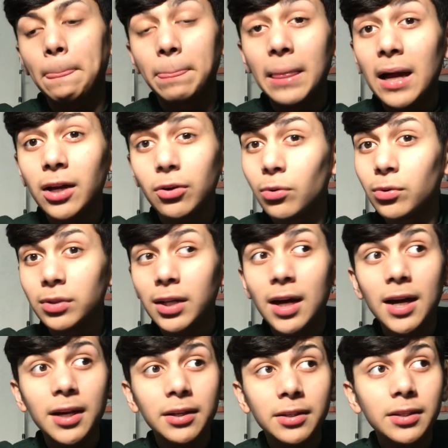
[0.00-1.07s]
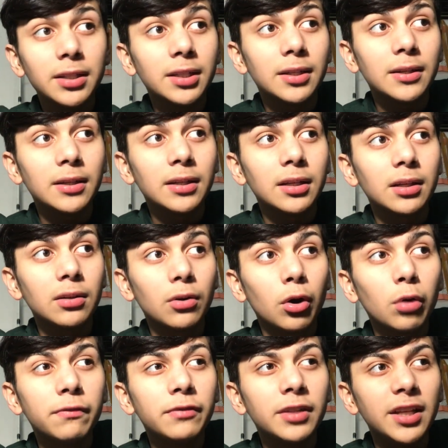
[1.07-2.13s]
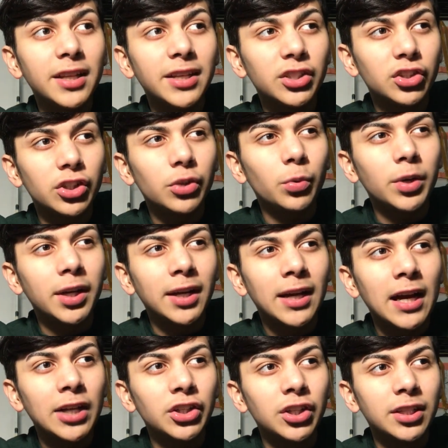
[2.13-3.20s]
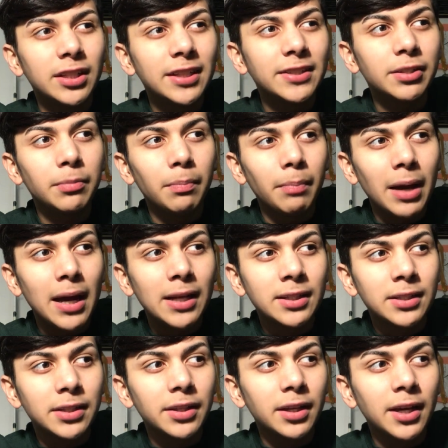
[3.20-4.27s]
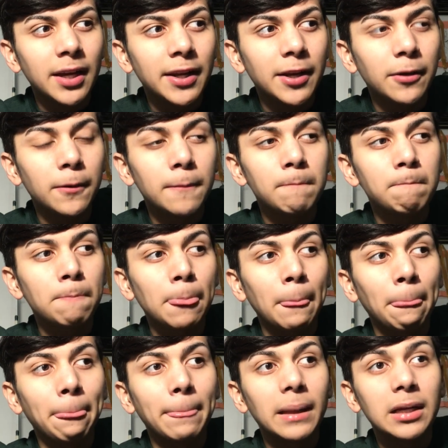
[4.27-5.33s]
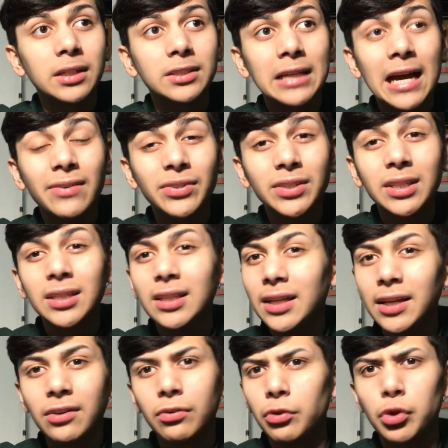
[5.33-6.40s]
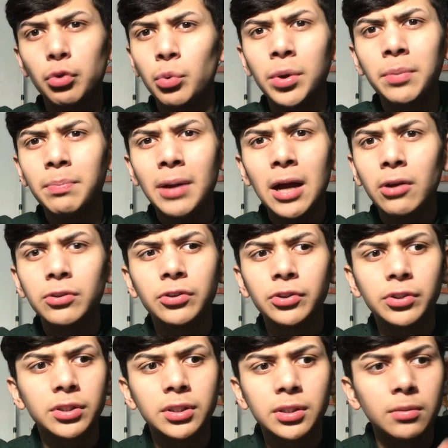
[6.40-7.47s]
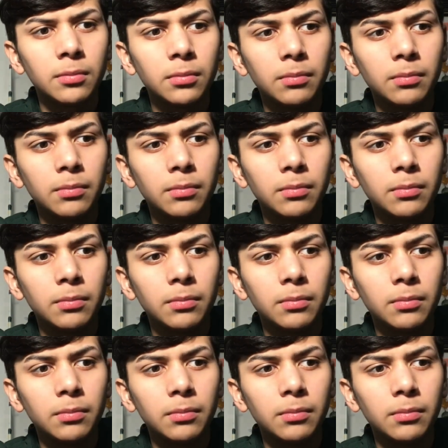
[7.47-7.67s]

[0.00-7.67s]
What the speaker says: Not gonna lie, hopefully this year we can catch a decent bass at the canal, cause I've seen like 3-pounders.